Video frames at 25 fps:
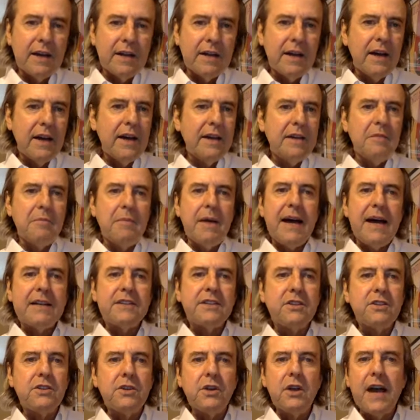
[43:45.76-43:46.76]
I
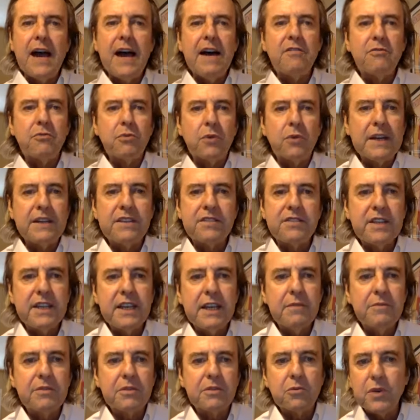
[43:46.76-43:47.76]
imagine you have race
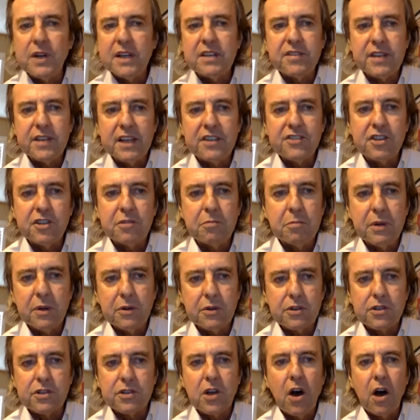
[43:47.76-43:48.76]
teams and race engine
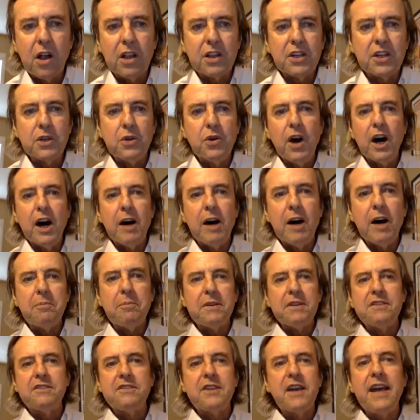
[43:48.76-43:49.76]
builders calling you up
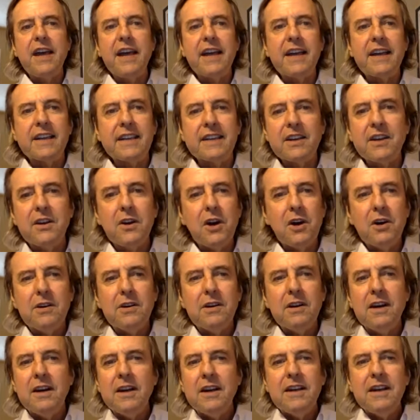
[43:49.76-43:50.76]
and saying, you know,
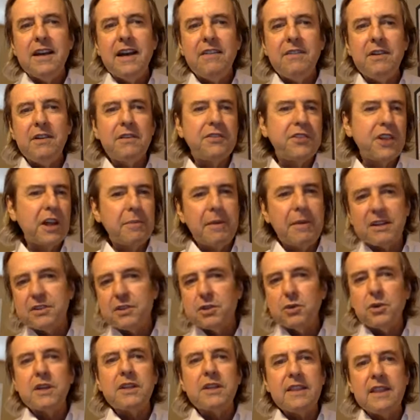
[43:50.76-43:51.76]
have you ever thought about
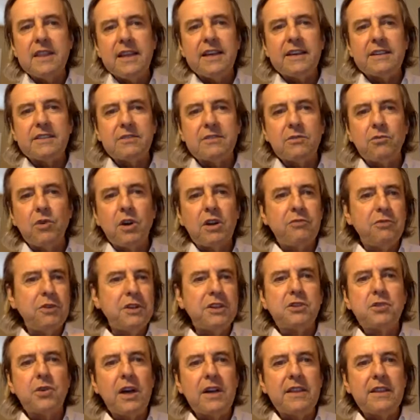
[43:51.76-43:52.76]
doing this? And what if we
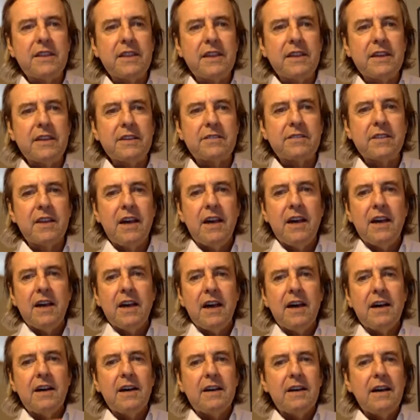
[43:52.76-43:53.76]
tried this?
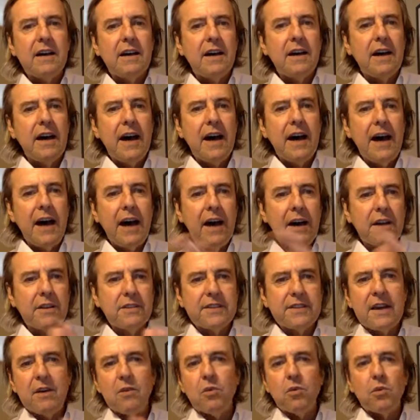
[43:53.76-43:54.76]
How does
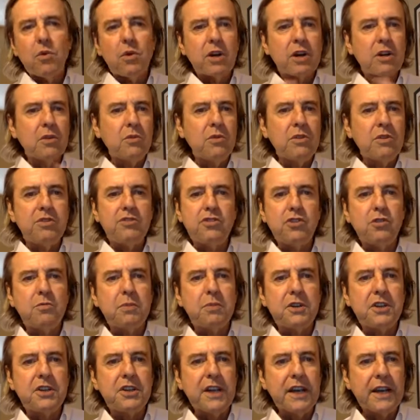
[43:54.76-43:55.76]
that work with
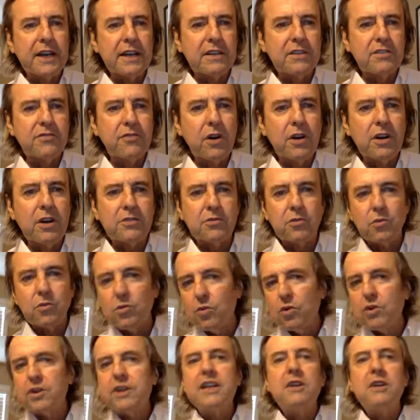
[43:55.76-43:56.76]
SuperTech as far as
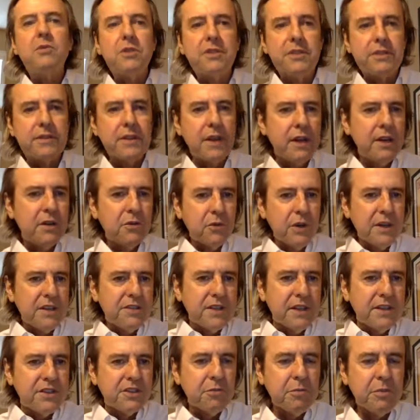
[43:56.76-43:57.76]
working with race
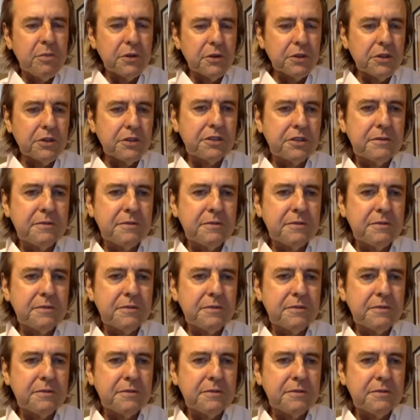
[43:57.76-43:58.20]
engine builders?